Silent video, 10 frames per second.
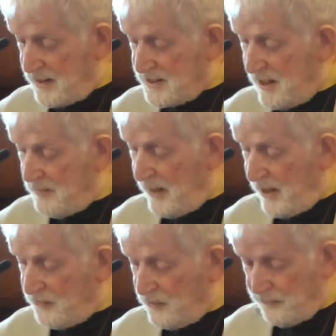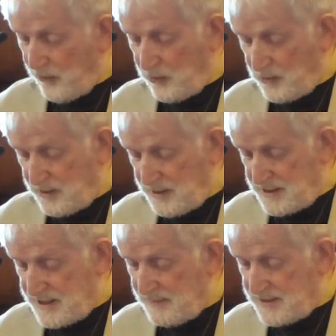some 100-fold,
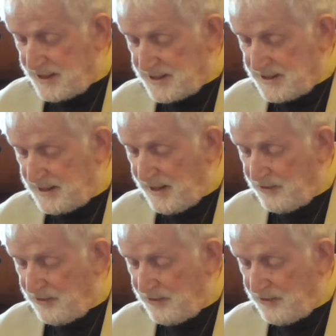some 60